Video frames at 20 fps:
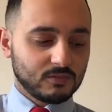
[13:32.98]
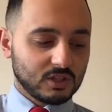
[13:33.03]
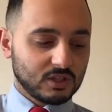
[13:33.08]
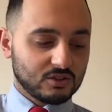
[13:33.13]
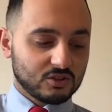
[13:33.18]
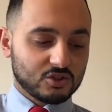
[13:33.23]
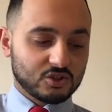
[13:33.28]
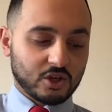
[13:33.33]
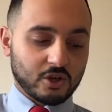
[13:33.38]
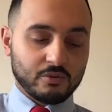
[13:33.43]

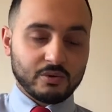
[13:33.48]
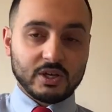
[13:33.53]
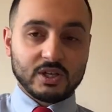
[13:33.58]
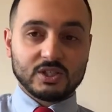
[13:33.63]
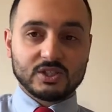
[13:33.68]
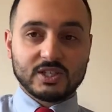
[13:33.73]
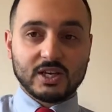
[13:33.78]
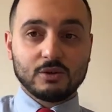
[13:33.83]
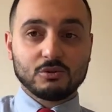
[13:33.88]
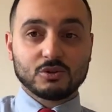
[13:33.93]
So it
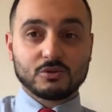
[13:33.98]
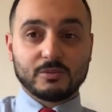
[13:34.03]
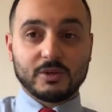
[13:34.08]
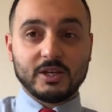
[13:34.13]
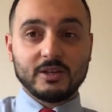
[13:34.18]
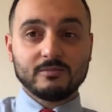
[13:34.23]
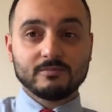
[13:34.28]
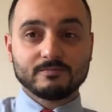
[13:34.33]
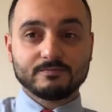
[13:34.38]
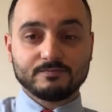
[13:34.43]
tells
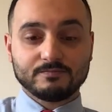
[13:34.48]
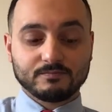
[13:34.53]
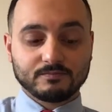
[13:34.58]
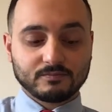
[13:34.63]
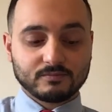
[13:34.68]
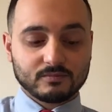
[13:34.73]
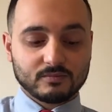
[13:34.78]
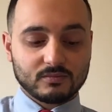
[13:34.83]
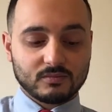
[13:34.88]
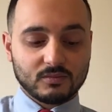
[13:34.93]
me
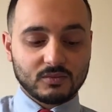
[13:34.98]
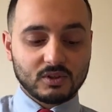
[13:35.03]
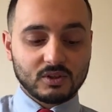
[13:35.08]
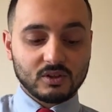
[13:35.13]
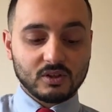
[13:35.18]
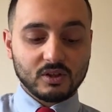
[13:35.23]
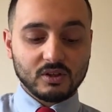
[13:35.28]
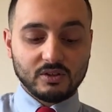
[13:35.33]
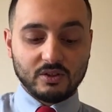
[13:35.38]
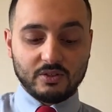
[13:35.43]

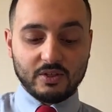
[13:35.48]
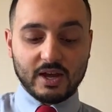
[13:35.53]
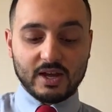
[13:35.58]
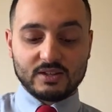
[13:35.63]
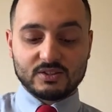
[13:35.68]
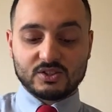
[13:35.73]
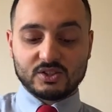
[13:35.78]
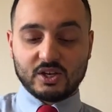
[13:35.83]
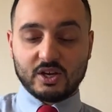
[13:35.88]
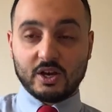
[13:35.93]

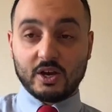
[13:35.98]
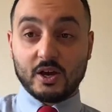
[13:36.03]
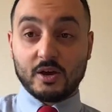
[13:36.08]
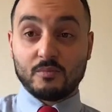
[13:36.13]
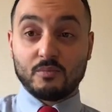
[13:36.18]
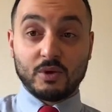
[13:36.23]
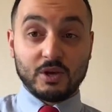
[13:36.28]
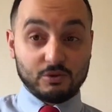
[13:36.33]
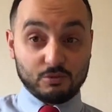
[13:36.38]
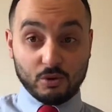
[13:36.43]
that um,
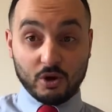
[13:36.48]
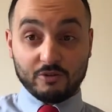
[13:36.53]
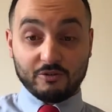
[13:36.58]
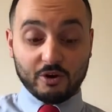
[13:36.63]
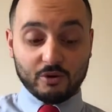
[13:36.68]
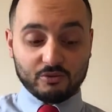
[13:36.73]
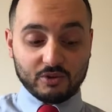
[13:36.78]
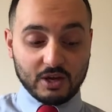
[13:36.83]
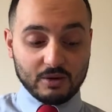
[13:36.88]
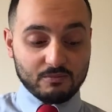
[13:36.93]
here's what I
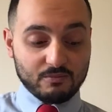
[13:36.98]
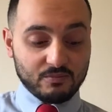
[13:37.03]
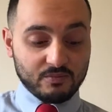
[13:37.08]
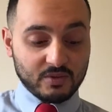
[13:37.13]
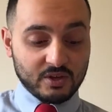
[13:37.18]
wrote down